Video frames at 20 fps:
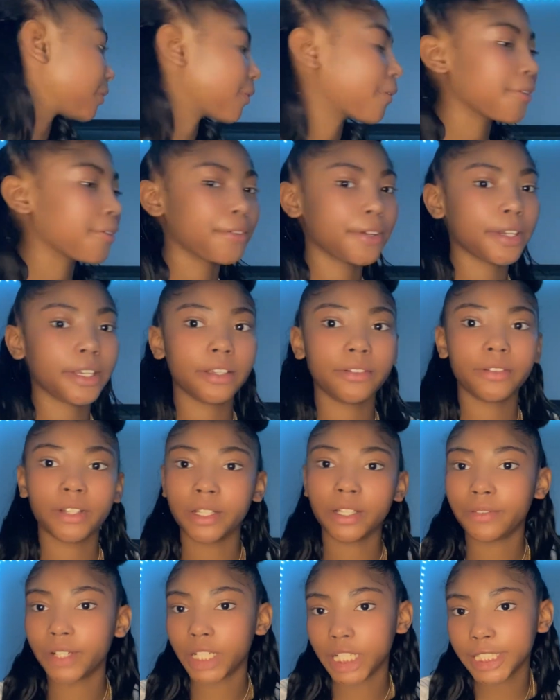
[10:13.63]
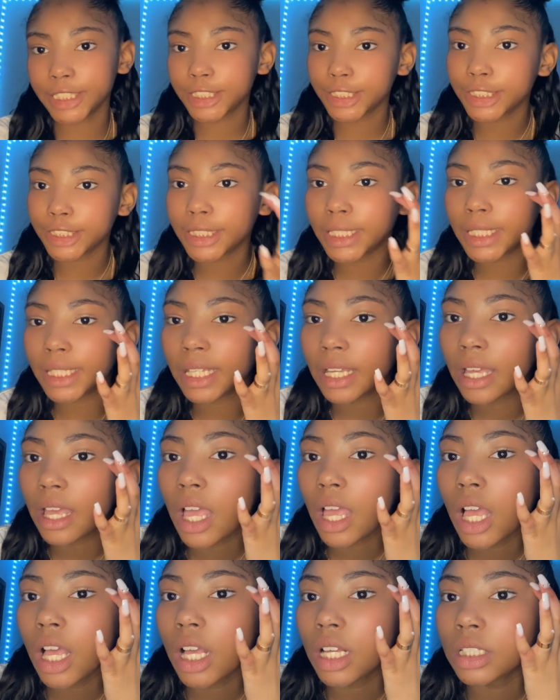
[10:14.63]
very very very interesting
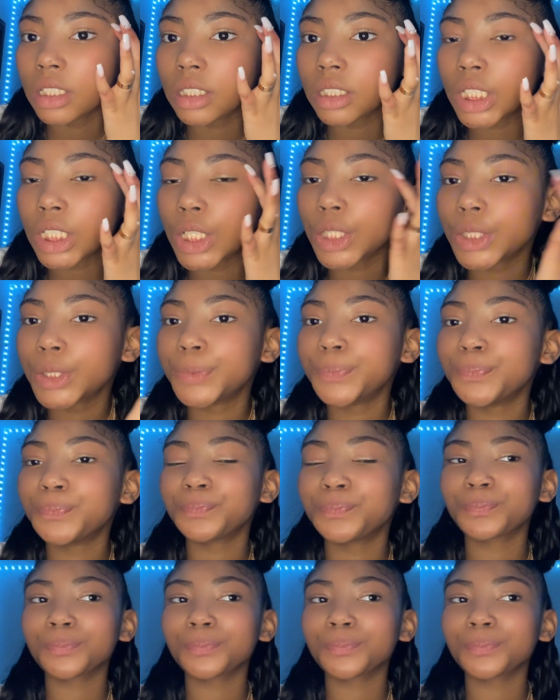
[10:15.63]
so